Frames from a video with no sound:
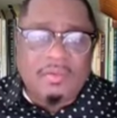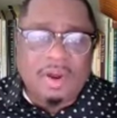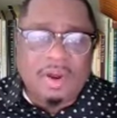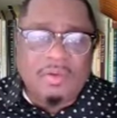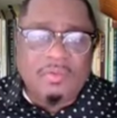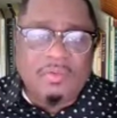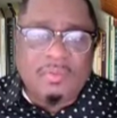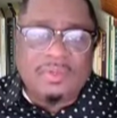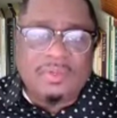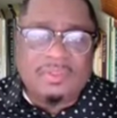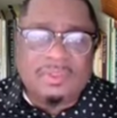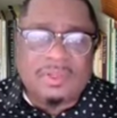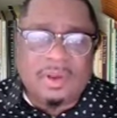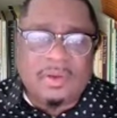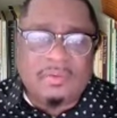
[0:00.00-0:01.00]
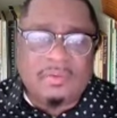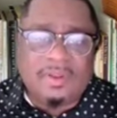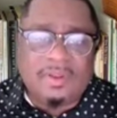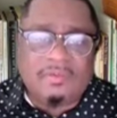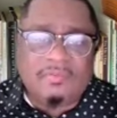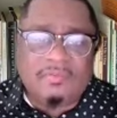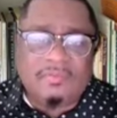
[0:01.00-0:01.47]
wear woman's
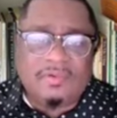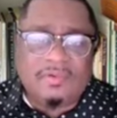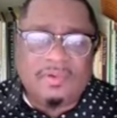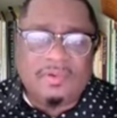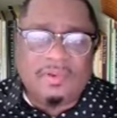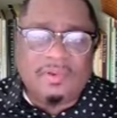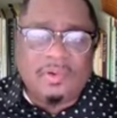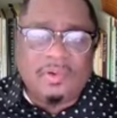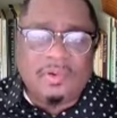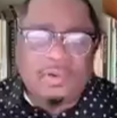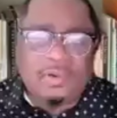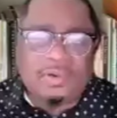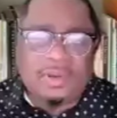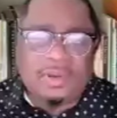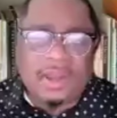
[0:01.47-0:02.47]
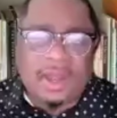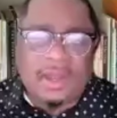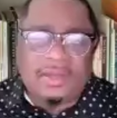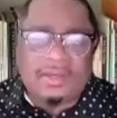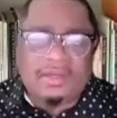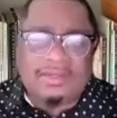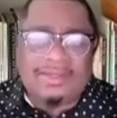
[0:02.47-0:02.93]
clothing, for the Lord your
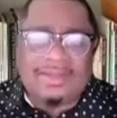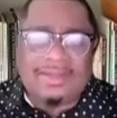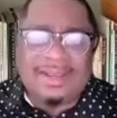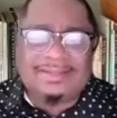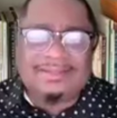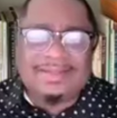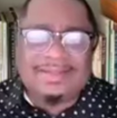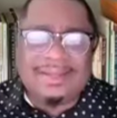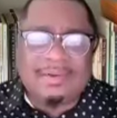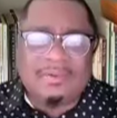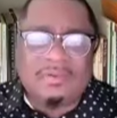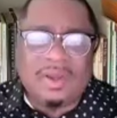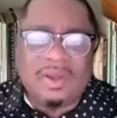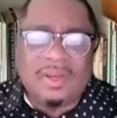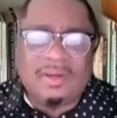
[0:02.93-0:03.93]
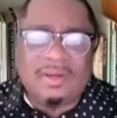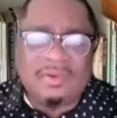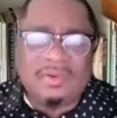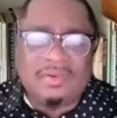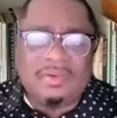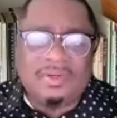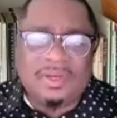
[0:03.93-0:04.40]
God detests anyone
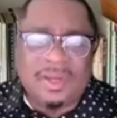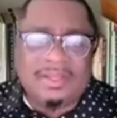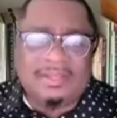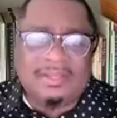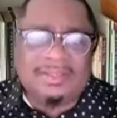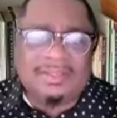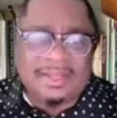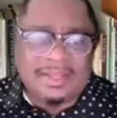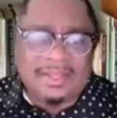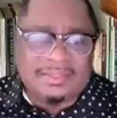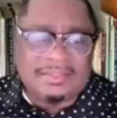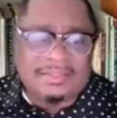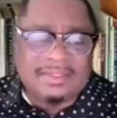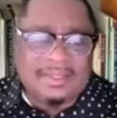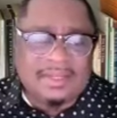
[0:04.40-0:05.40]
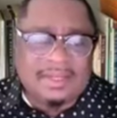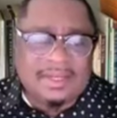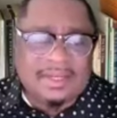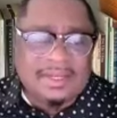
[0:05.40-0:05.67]
who does this.